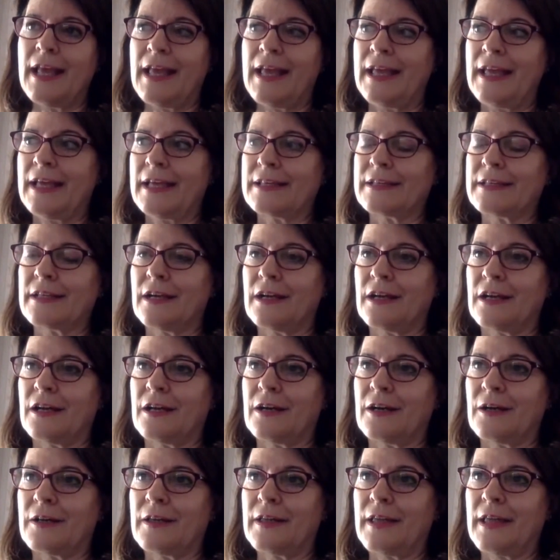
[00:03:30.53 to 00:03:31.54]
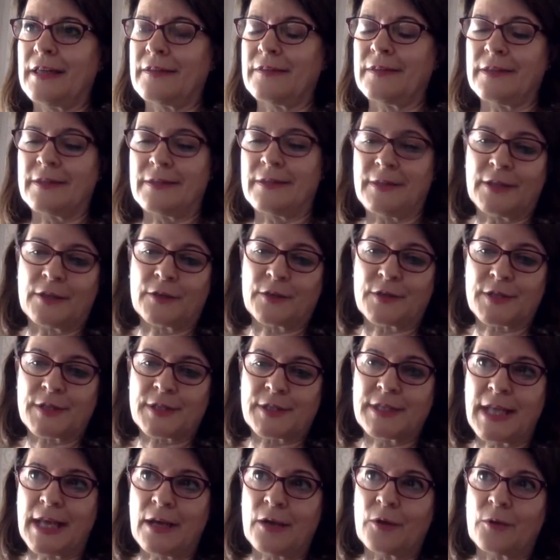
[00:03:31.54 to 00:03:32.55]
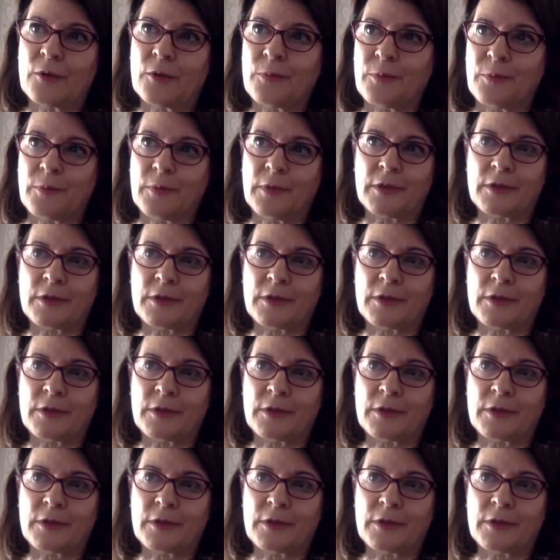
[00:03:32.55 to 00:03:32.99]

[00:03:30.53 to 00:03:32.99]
And there's now